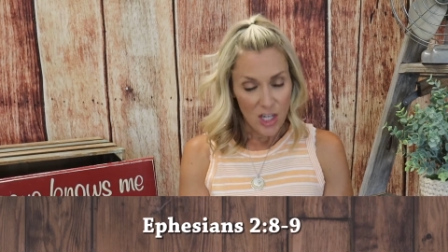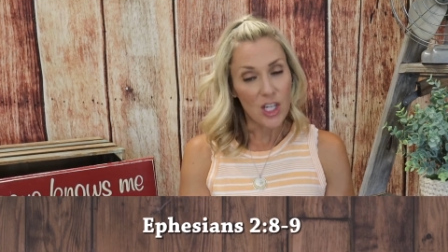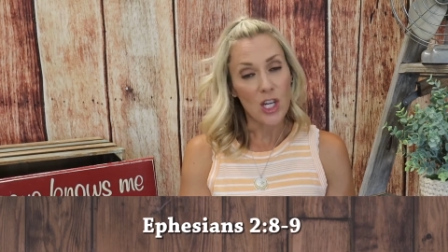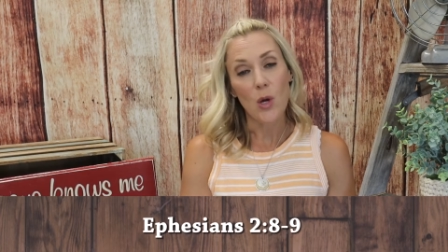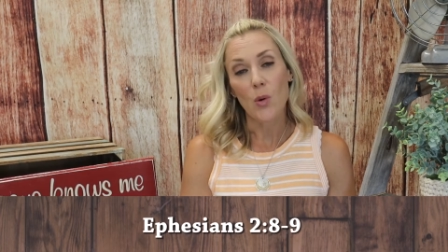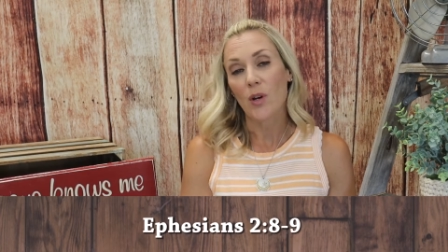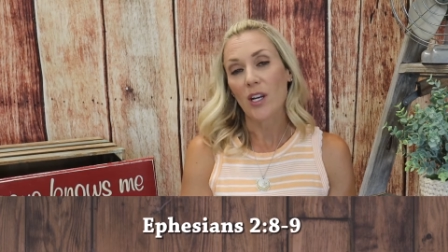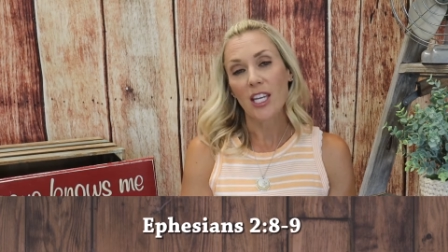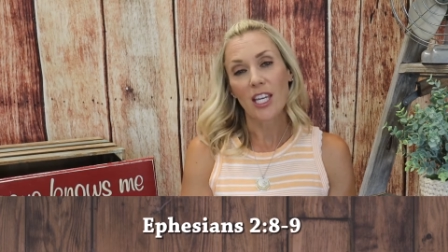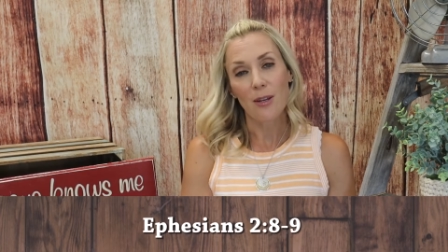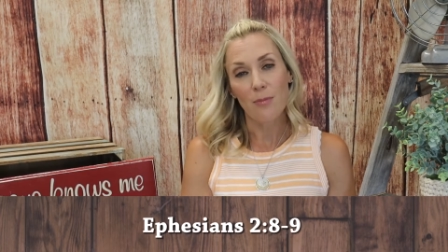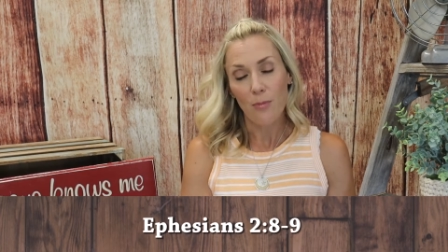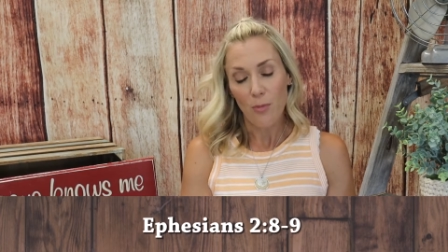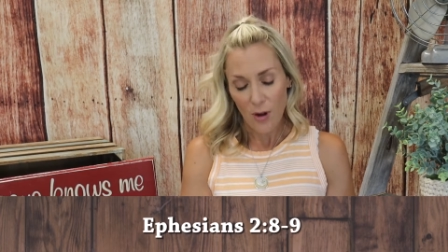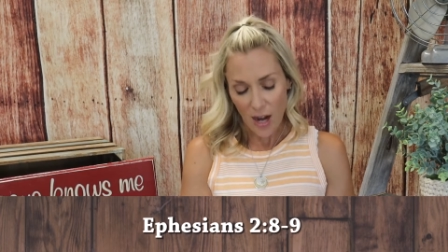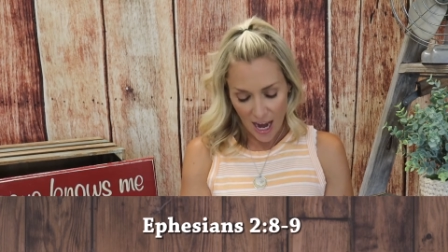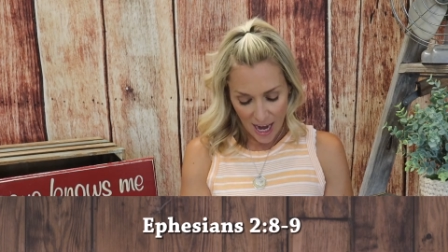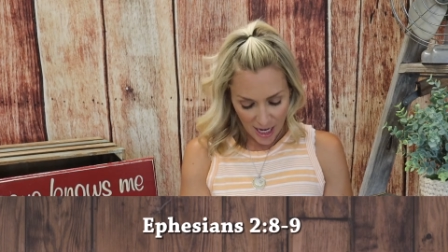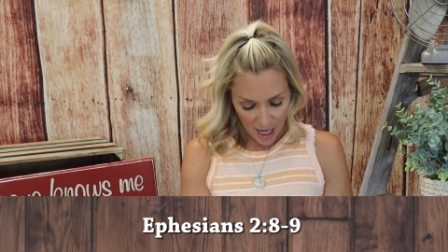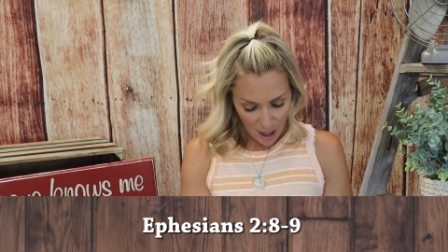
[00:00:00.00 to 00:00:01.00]
No one can
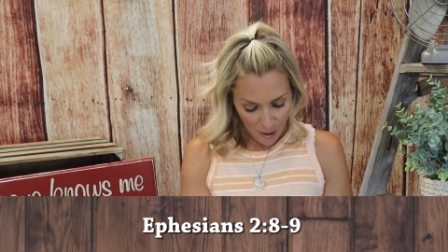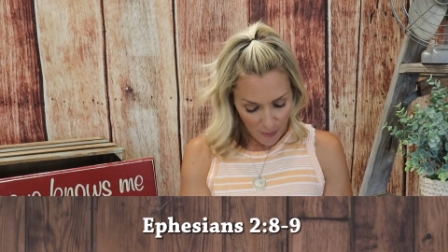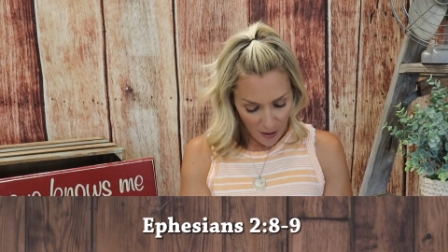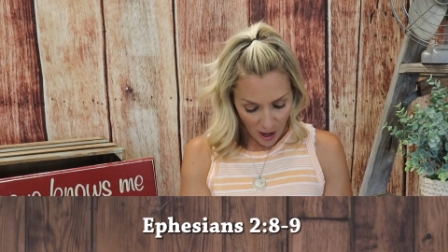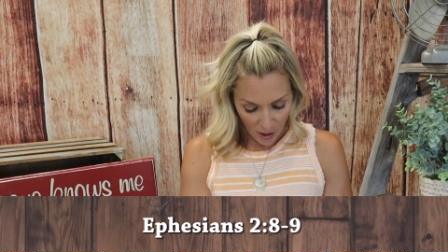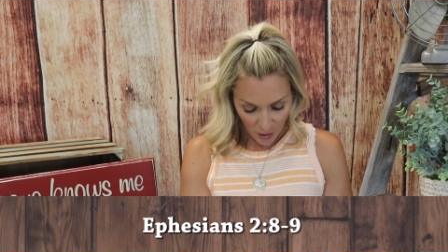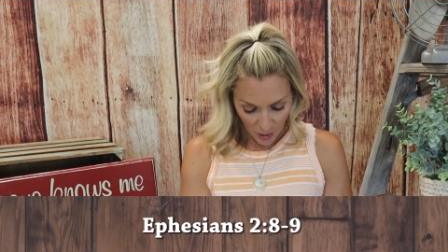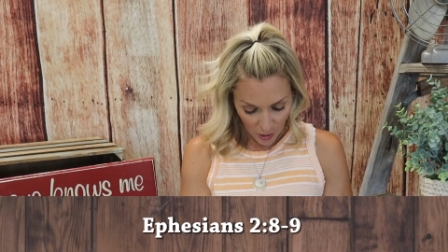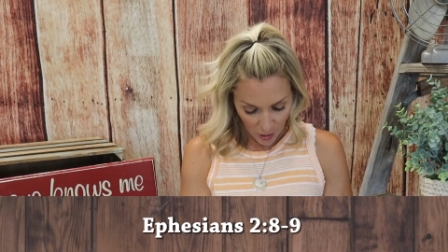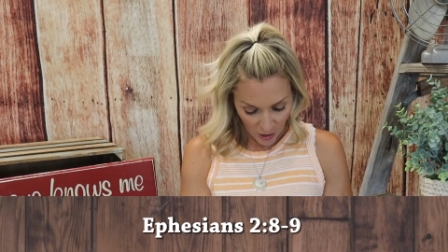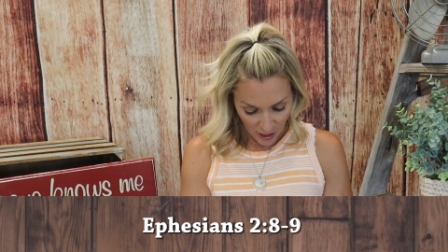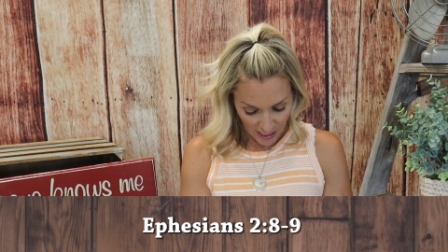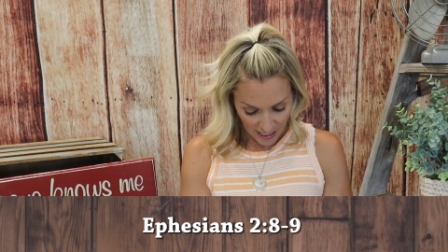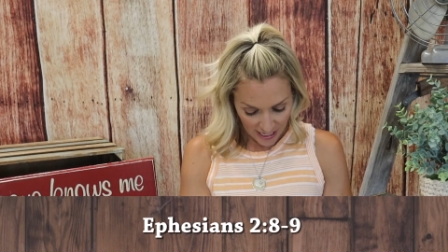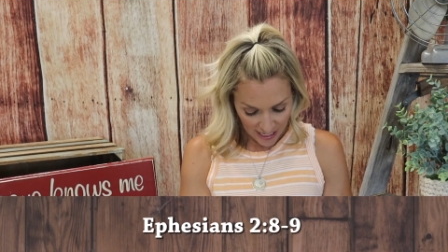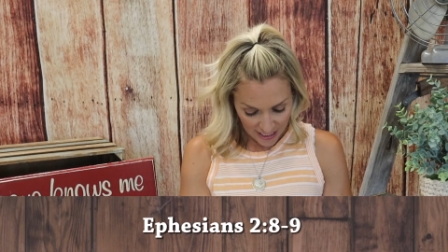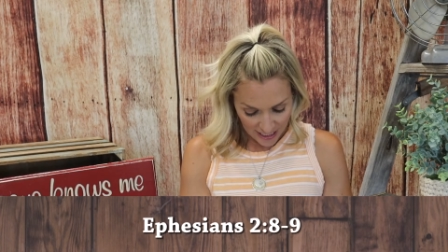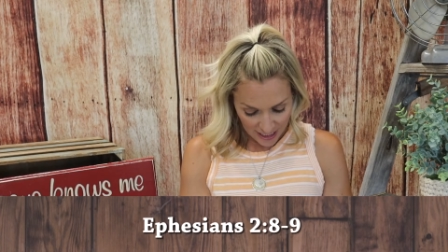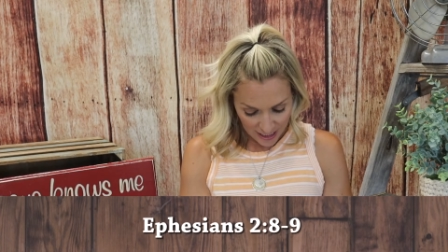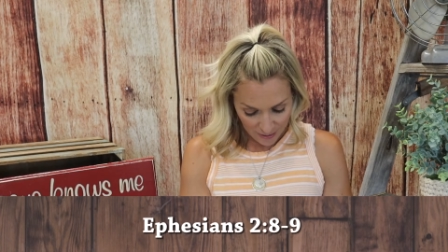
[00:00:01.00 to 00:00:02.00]
brag about earning
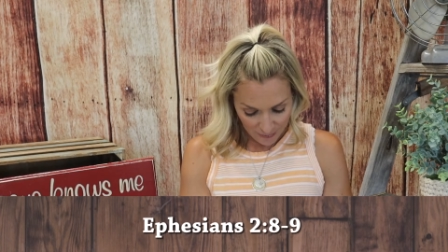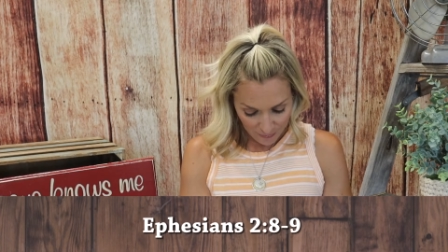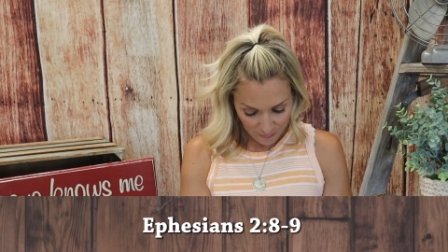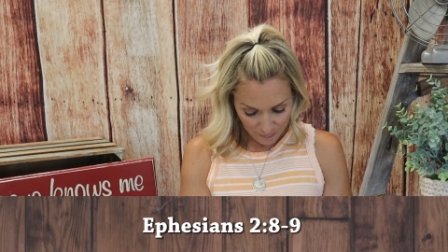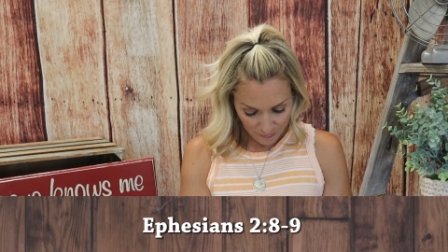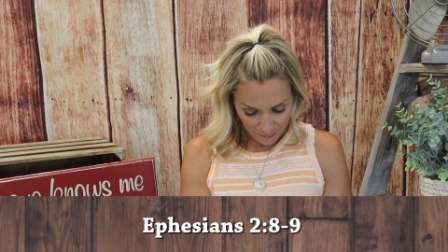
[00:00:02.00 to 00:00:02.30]
it.